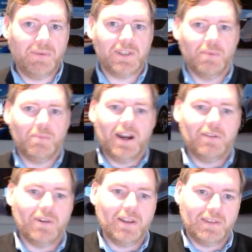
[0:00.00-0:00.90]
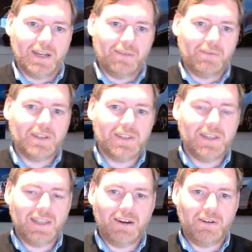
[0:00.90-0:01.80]
somewhere rather than having to
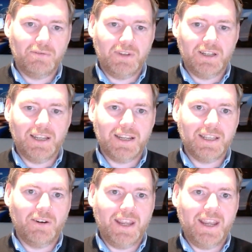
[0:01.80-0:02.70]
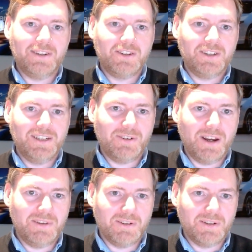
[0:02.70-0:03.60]
sit there and feel like they're on edge
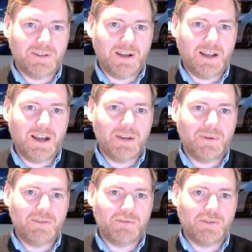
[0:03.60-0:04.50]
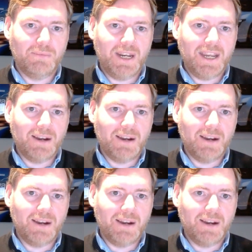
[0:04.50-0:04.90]
driving on a highway for many